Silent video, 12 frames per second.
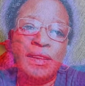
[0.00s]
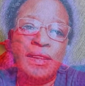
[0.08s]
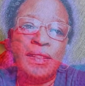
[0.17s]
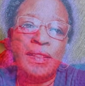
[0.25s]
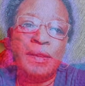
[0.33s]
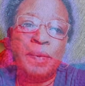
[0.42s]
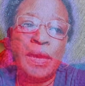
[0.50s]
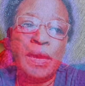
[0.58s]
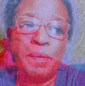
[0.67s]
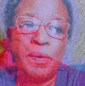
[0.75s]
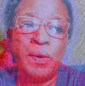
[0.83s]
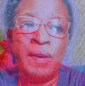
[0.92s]
the
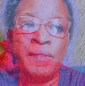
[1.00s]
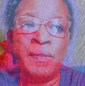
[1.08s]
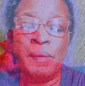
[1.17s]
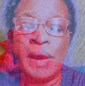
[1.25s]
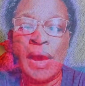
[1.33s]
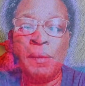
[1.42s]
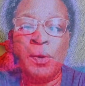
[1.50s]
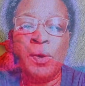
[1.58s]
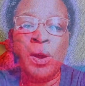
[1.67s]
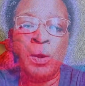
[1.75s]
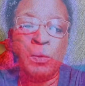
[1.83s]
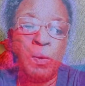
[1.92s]
people of the
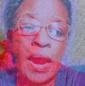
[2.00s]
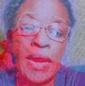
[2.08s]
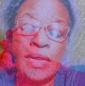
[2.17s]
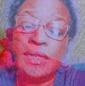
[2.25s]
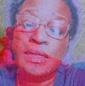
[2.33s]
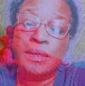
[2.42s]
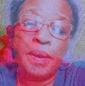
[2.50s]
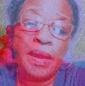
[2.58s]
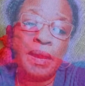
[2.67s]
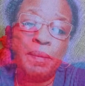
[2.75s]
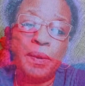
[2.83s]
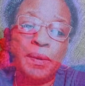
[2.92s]
Bible are righteous
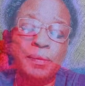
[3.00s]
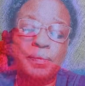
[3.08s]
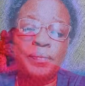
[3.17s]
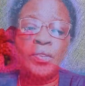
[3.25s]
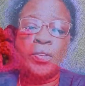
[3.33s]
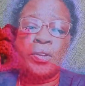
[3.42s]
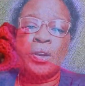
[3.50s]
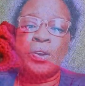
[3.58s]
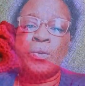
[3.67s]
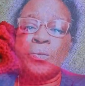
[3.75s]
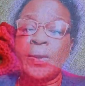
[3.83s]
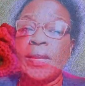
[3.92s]
people.
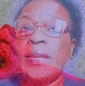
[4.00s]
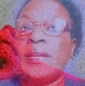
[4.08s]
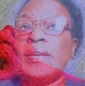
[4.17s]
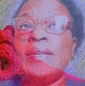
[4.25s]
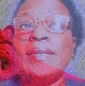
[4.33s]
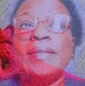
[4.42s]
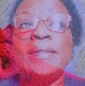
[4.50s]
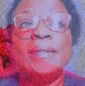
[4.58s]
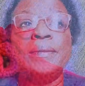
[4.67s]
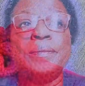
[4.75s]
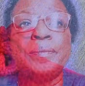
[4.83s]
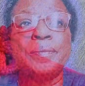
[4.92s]
When
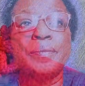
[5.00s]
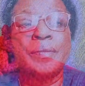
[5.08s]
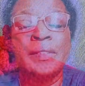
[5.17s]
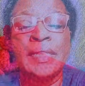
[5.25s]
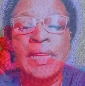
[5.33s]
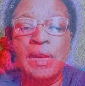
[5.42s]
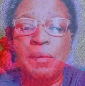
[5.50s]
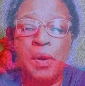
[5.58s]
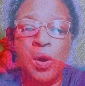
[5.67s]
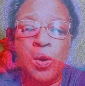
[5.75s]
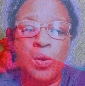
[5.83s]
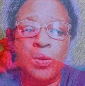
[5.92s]

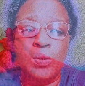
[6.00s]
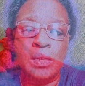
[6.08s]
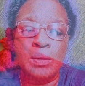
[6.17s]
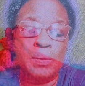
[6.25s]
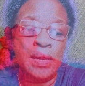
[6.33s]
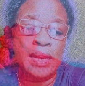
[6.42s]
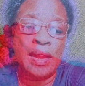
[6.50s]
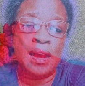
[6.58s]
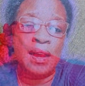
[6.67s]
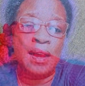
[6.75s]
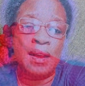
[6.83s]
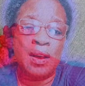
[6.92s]
Leopold and when
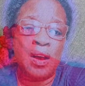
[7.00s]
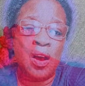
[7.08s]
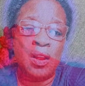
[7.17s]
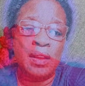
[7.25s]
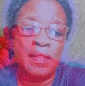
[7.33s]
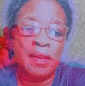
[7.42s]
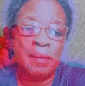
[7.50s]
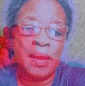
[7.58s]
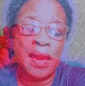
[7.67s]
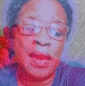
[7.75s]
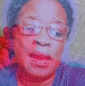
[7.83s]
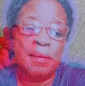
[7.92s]
all of them
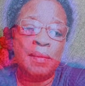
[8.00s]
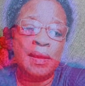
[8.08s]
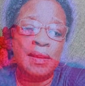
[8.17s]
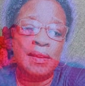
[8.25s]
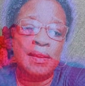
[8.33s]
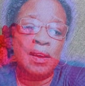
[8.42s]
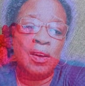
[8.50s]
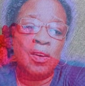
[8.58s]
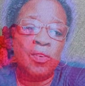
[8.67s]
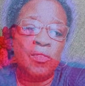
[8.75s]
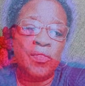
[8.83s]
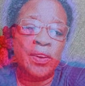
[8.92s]
came
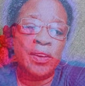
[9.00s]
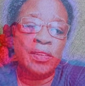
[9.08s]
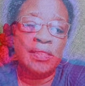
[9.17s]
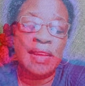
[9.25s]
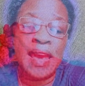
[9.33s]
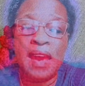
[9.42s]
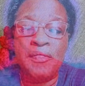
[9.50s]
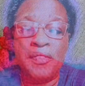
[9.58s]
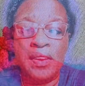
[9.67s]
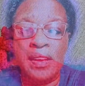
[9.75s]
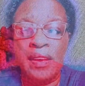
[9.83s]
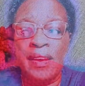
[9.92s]
over to
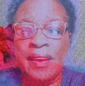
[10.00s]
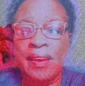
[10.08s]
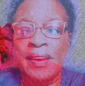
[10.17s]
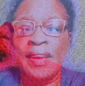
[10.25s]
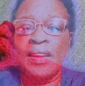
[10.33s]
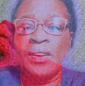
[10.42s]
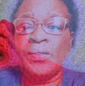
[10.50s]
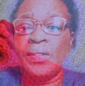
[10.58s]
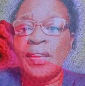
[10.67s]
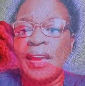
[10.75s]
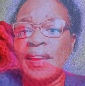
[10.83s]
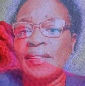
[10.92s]
Africa and
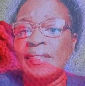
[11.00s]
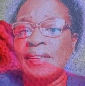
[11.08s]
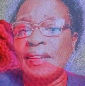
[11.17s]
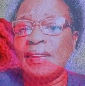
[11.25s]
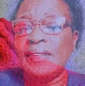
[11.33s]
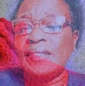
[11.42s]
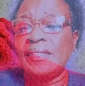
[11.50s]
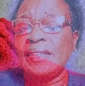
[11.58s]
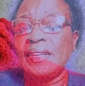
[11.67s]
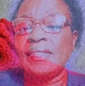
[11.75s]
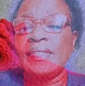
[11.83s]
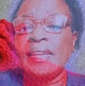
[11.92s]
on the continents
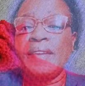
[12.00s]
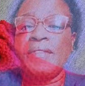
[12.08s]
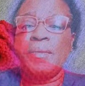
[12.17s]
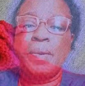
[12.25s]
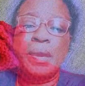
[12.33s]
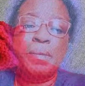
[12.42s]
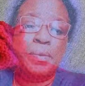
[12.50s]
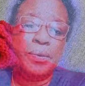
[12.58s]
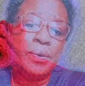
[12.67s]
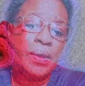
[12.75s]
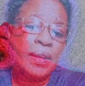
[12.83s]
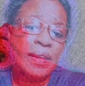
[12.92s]
to enslave the
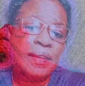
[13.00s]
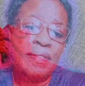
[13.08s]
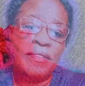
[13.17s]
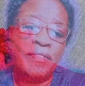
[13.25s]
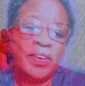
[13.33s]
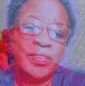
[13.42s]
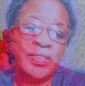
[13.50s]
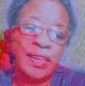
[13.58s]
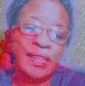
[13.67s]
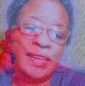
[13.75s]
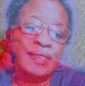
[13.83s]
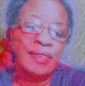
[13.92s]
people, the first
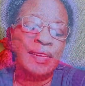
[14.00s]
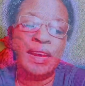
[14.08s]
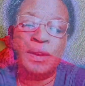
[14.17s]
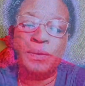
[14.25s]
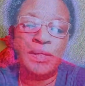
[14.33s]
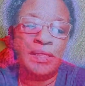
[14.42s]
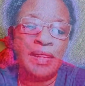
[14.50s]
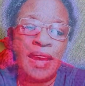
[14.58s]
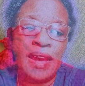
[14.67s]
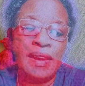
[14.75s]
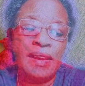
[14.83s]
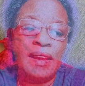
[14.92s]
thing they said was
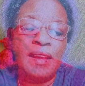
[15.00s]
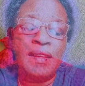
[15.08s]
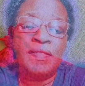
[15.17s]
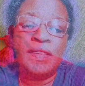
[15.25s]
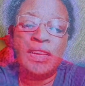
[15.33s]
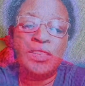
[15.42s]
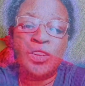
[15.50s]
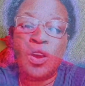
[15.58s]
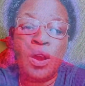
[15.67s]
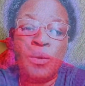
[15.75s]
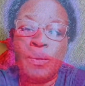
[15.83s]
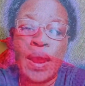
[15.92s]
that these
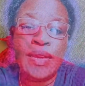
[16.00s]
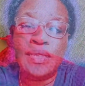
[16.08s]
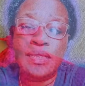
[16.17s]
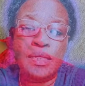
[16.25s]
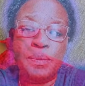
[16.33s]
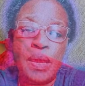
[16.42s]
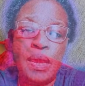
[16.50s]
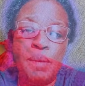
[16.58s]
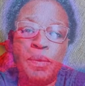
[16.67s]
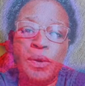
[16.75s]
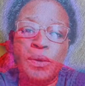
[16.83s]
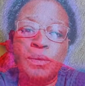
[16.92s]
are righteous
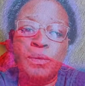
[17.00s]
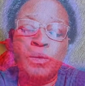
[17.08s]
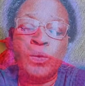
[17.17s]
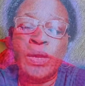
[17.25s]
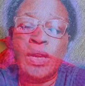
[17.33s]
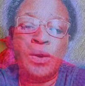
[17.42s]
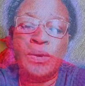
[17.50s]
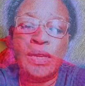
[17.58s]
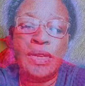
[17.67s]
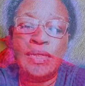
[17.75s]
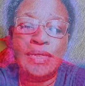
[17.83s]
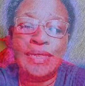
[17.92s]
people. We don't
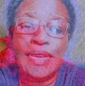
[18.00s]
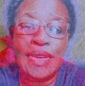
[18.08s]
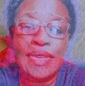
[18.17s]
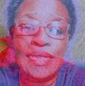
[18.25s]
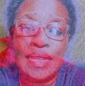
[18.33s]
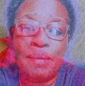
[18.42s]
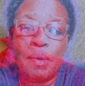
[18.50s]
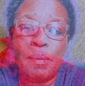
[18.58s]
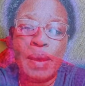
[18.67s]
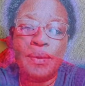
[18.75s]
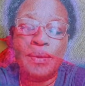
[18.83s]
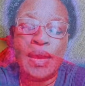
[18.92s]
need to teach them
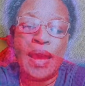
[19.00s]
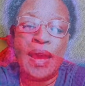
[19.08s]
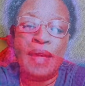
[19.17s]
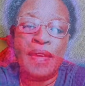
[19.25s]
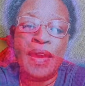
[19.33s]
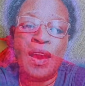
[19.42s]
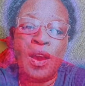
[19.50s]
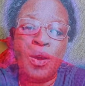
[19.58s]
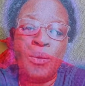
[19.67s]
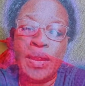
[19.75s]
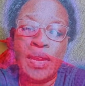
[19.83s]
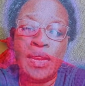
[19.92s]
about God. They
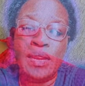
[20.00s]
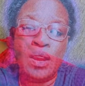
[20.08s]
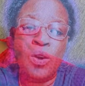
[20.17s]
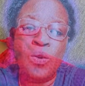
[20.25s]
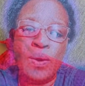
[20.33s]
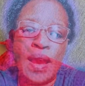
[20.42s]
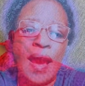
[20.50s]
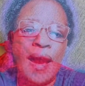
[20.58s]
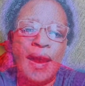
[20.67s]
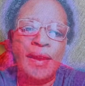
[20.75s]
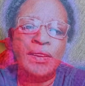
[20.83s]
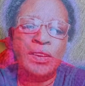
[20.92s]
already know
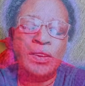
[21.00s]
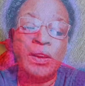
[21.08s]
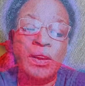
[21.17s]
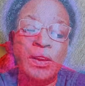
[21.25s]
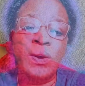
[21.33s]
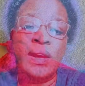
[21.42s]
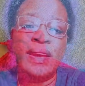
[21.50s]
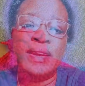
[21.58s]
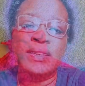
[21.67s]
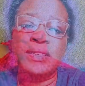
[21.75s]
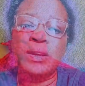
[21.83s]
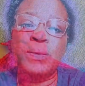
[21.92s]
God,
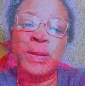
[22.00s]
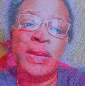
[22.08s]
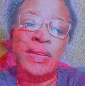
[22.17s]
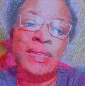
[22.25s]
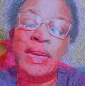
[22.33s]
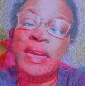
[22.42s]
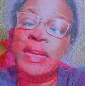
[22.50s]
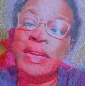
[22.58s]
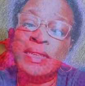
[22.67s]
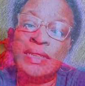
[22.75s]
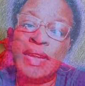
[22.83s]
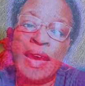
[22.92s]
And so when they tell
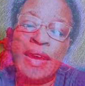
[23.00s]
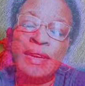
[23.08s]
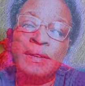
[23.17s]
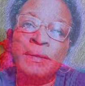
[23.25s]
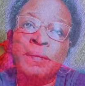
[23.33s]
us that